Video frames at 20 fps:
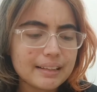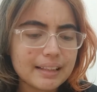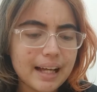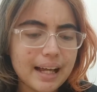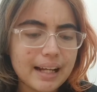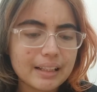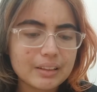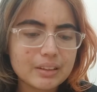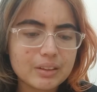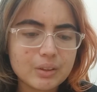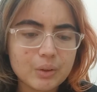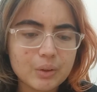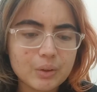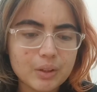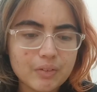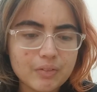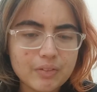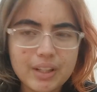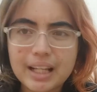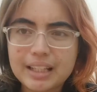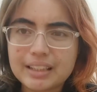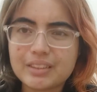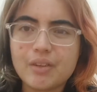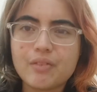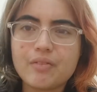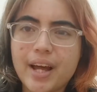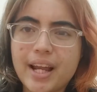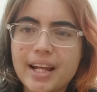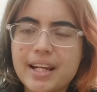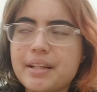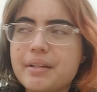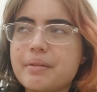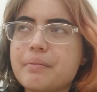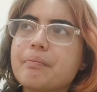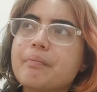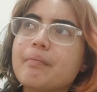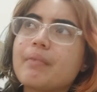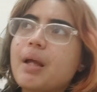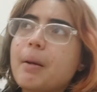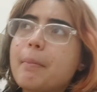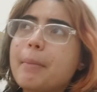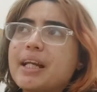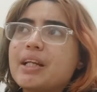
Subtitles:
and so you feel like it's not valid.